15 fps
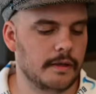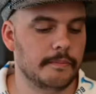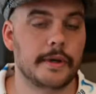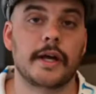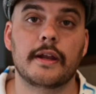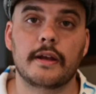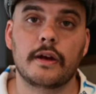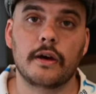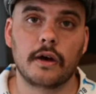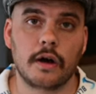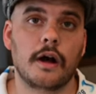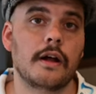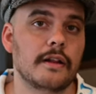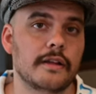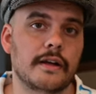But
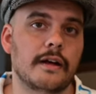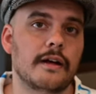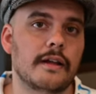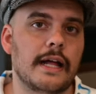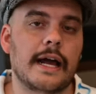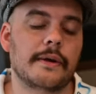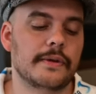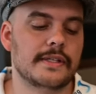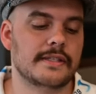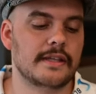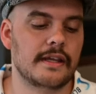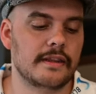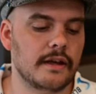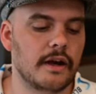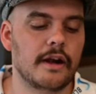all in all, I would
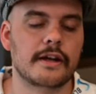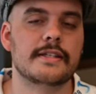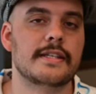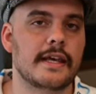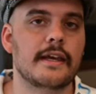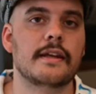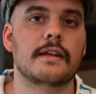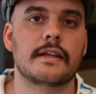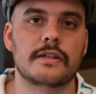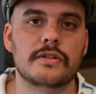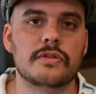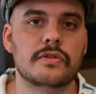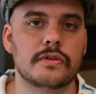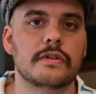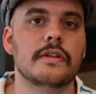say the R10 is
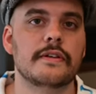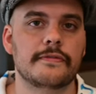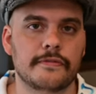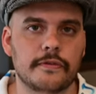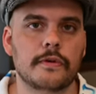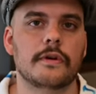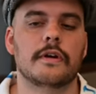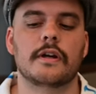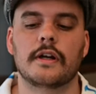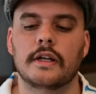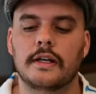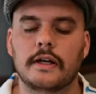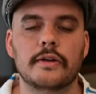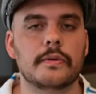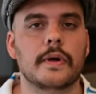truly for
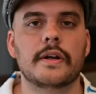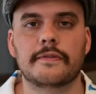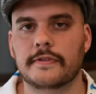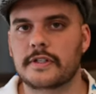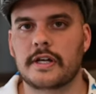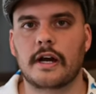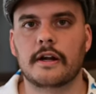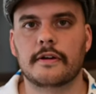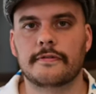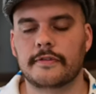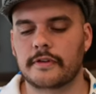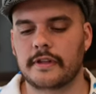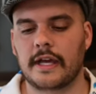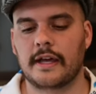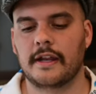an underwater
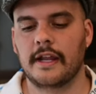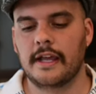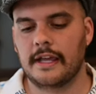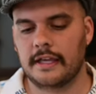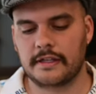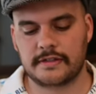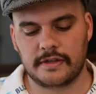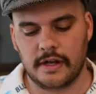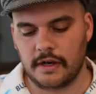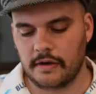photographer that is